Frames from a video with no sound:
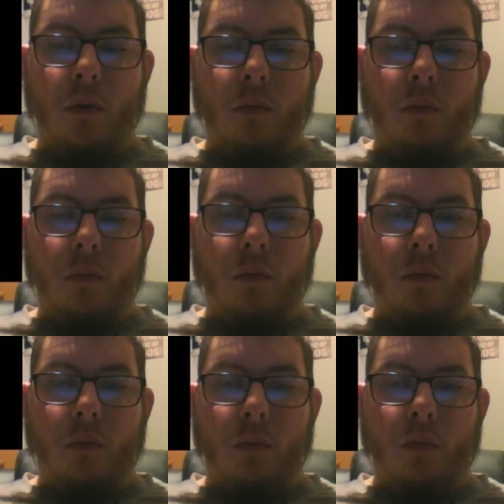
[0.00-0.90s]

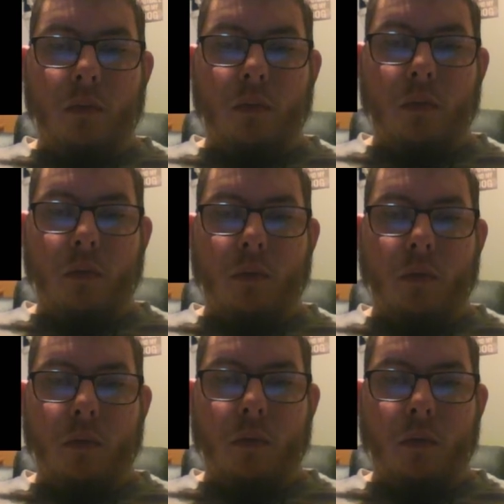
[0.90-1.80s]

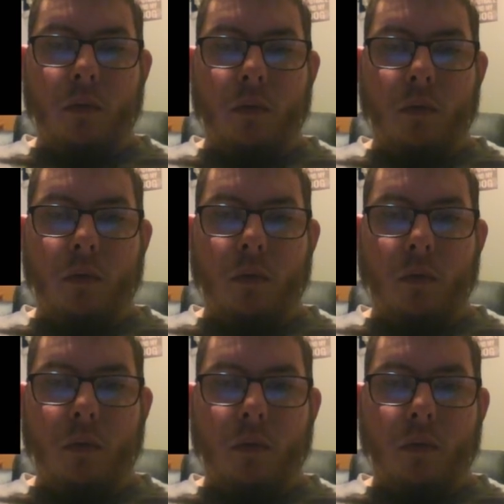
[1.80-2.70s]

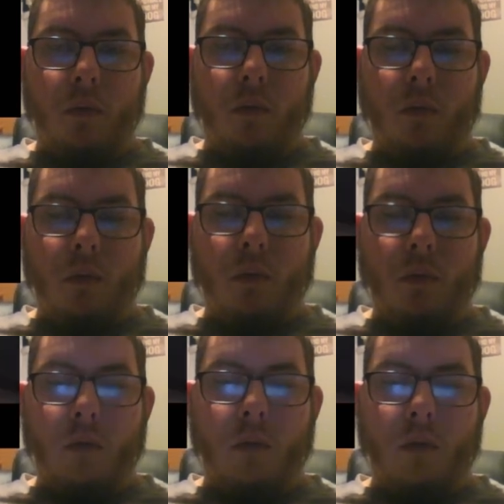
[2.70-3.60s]

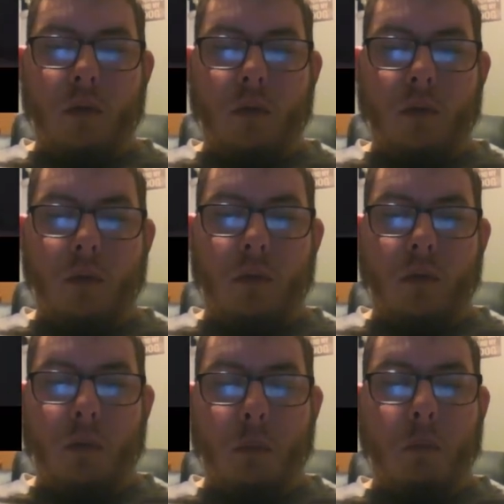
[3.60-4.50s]

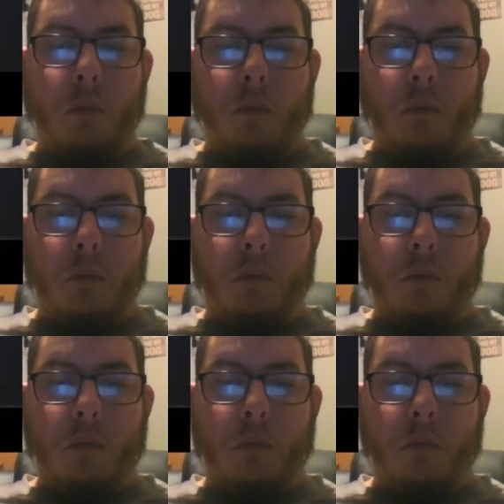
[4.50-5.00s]
(no one is talking)